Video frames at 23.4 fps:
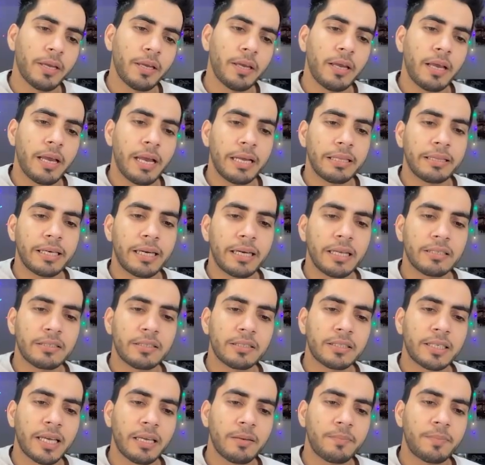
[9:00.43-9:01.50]
and that has
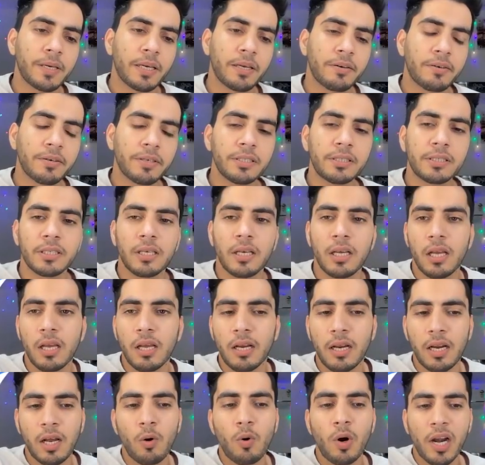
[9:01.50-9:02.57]
this IP address.
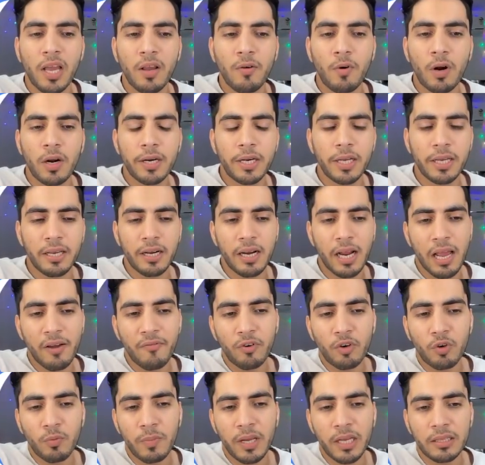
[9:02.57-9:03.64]
Now what I want here, I want
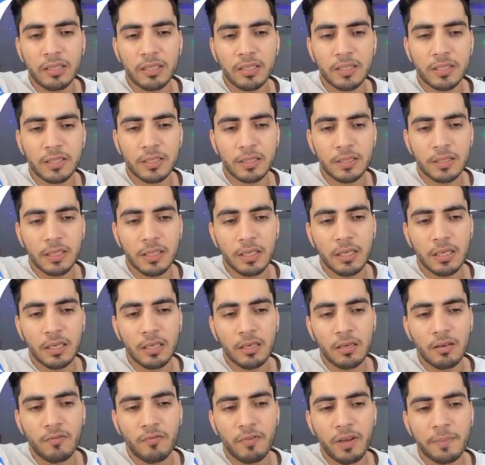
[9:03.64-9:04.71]
to make this
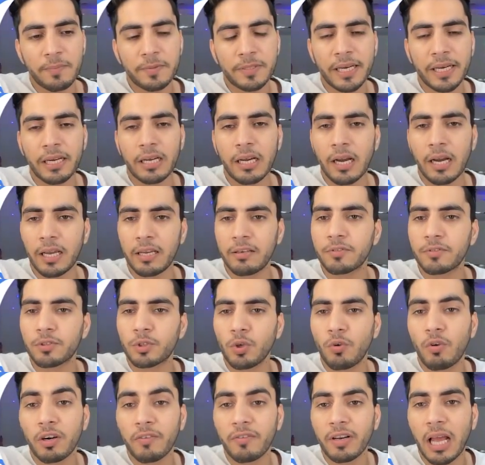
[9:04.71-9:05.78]
website live. So
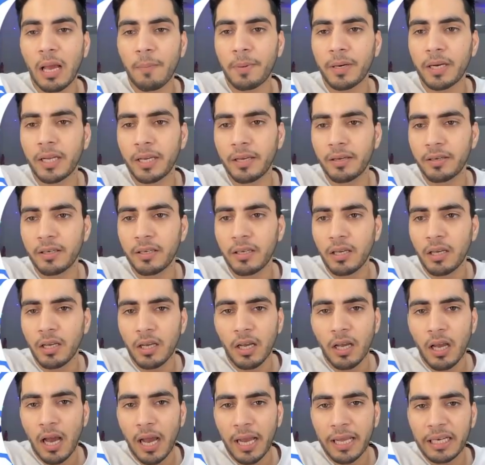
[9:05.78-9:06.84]
what will happen here?
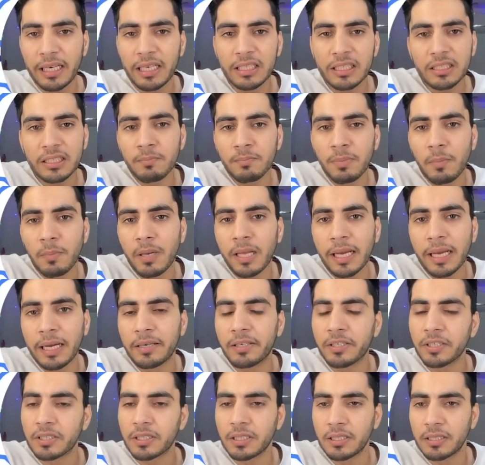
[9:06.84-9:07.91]
I need some public
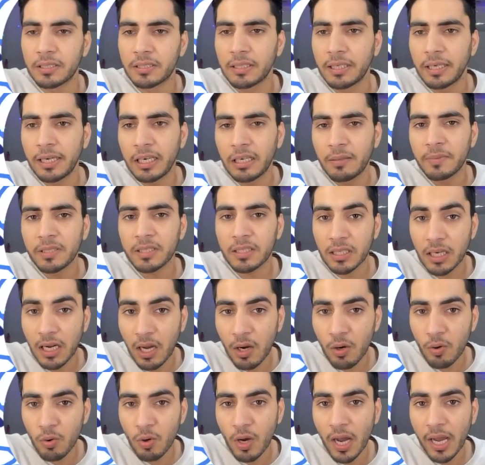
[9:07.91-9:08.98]
addresses. It means
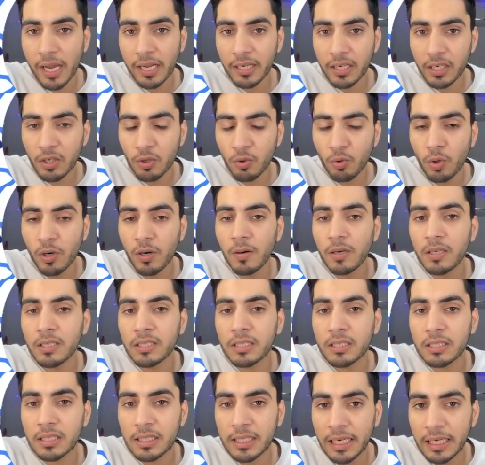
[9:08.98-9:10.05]
now I need to do a
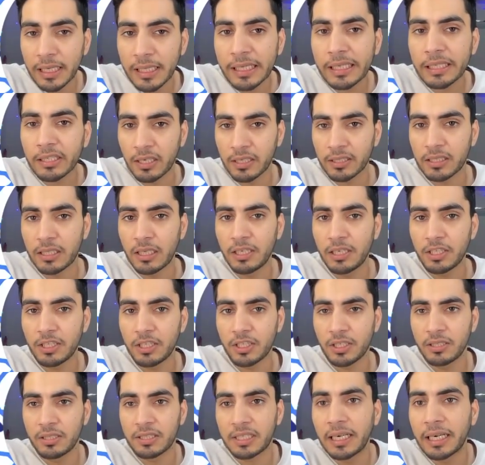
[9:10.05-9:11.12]
static translation,
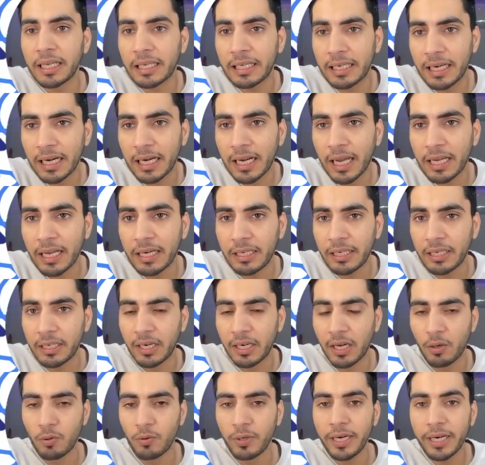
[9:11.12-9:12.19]
static net I need
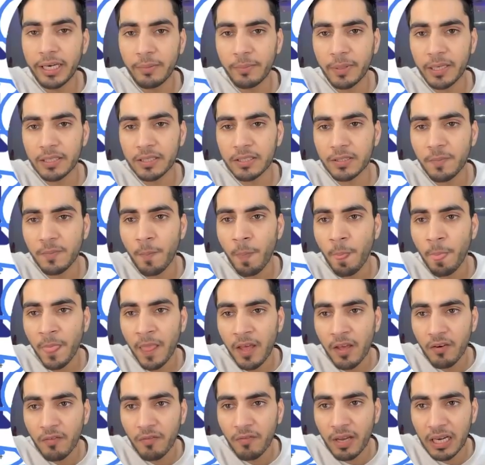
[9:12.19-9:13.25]
now. It means
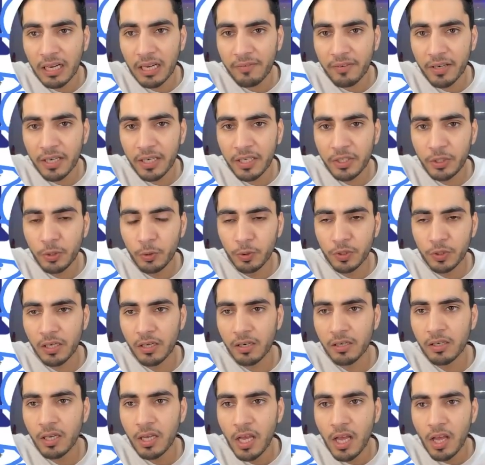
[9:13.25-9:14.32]
whenever any
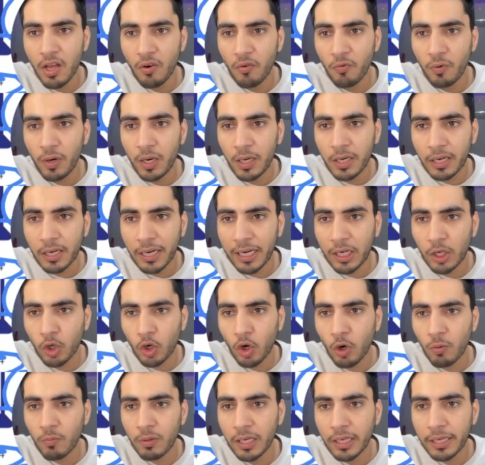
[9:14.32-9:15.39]
user will try to
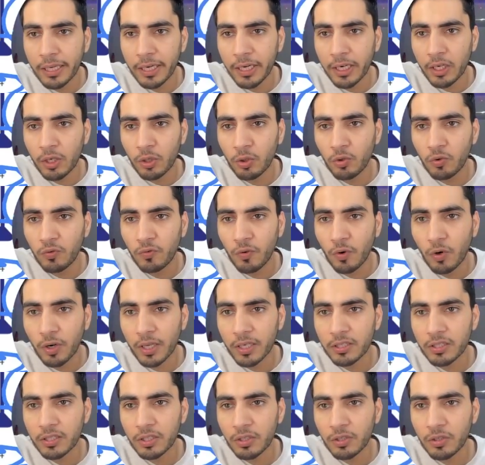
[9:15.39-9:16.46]
communicate to
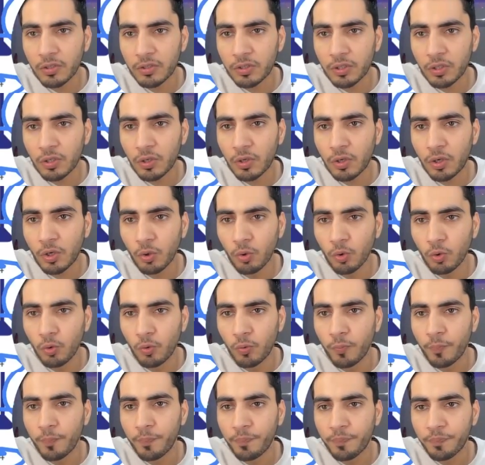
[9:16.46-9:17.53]
40.0.0.2,
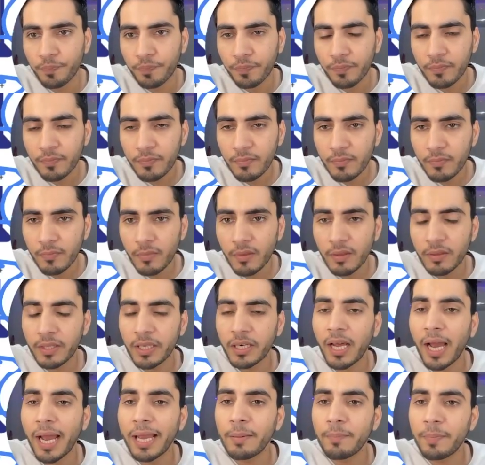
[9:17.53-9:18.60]
that
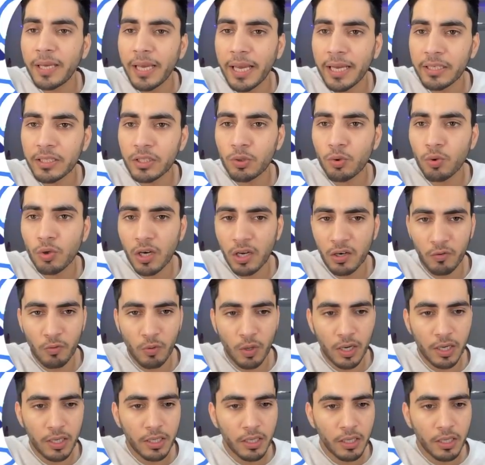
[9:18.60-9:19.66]
IP has to
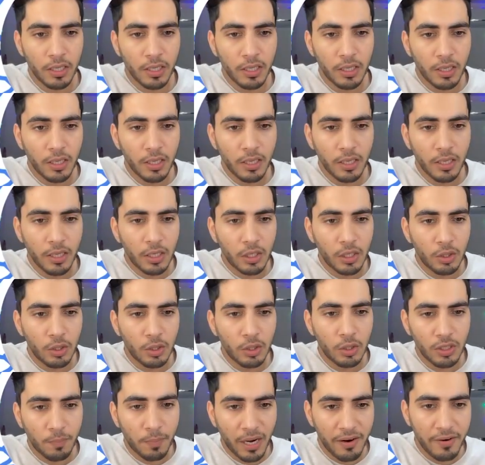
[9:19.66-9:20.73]
convert to the private
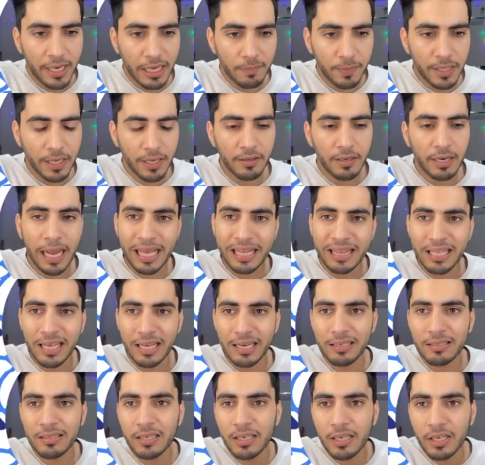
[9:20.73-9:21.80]
IP here, and
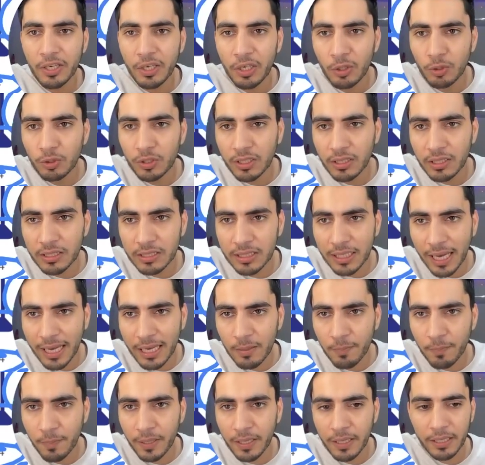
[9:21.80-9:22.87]
then using this
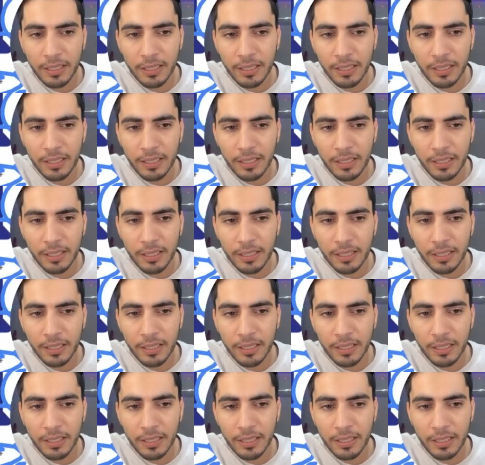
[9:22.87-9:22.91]
IP,